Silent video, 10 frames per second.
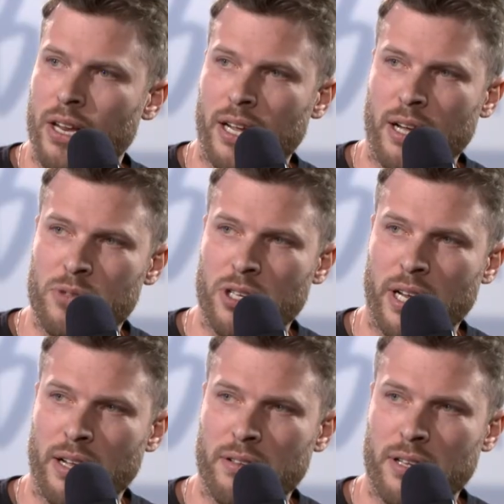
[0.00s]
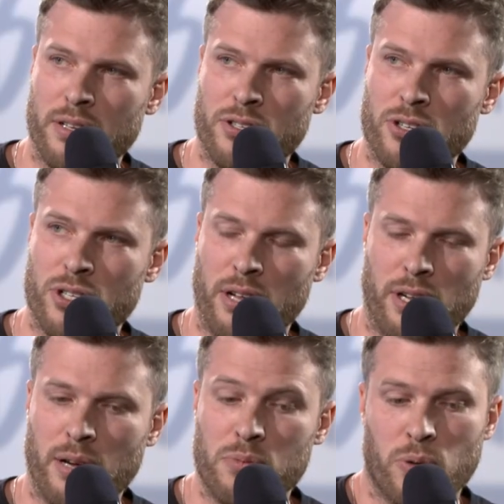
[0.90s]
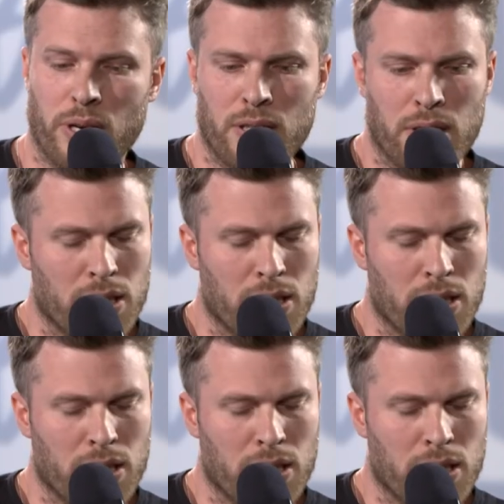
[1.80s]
and they come to their decision how they come to it.